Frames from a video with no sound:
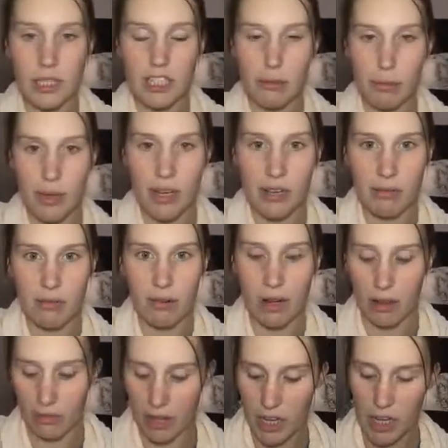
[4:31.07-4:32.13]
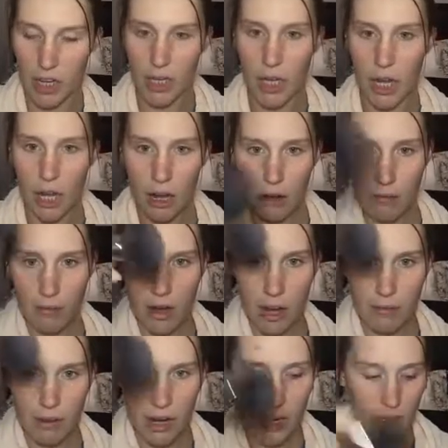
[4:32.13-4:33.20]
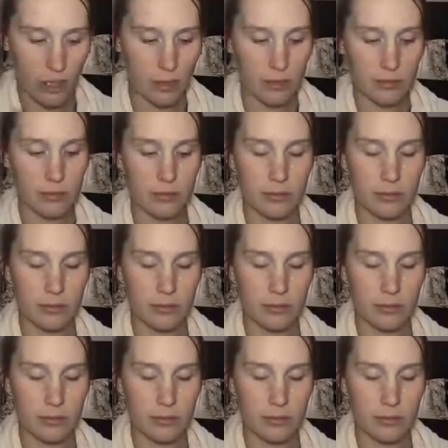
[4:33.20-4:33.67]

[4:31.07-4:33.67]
It's big and fluffy. Fluffy!